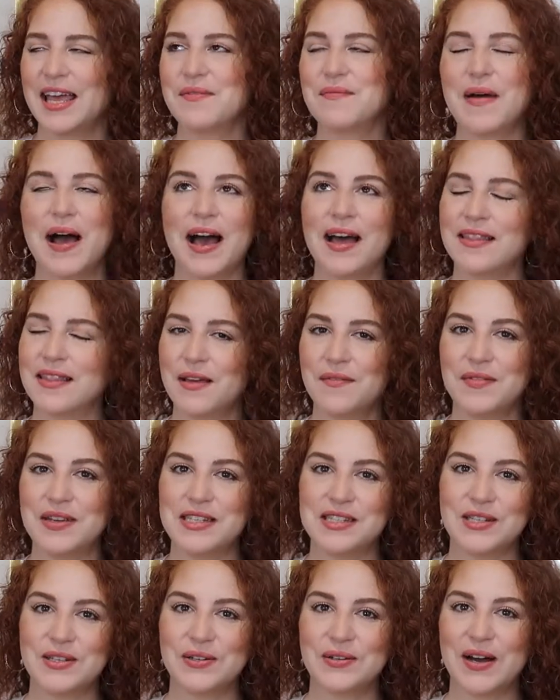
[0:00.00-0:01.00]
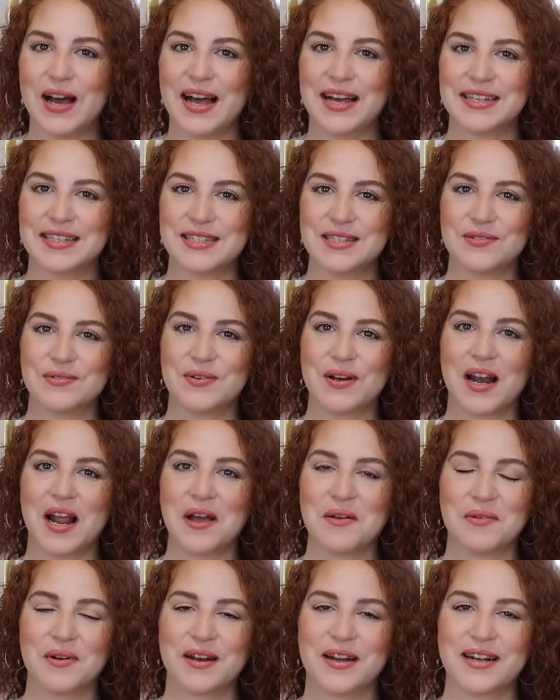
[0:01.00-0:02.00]
Matt let me asked what
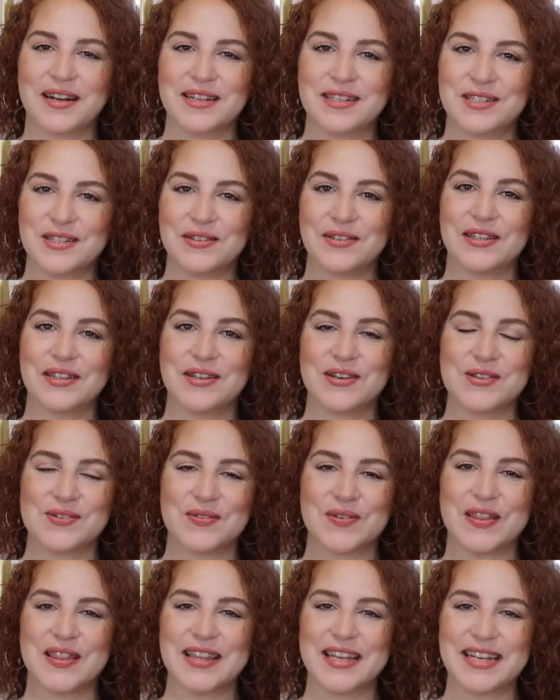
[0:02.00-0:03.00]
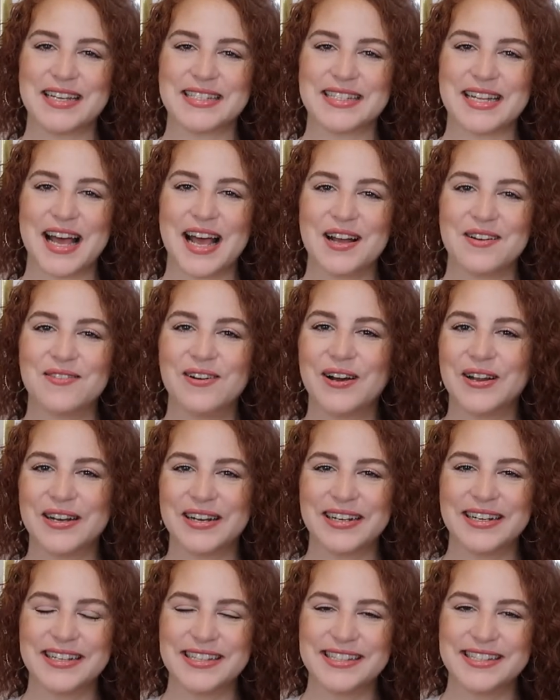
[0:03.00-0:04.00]
I wanted to do, and those were the things I
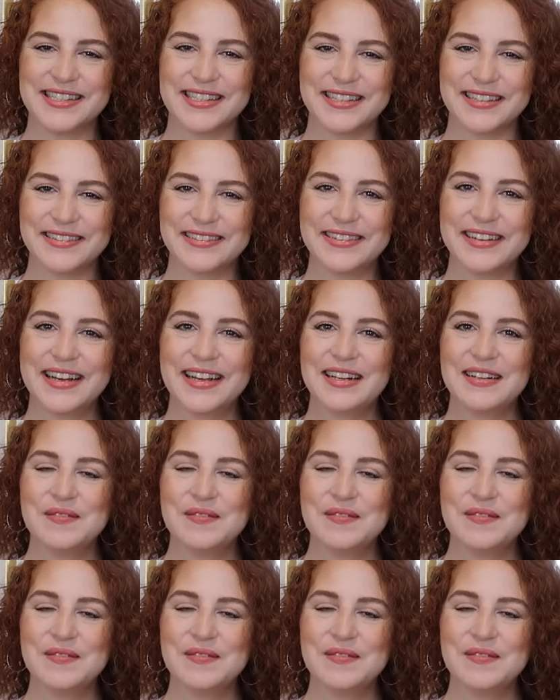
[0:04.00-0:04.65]
wanted to do.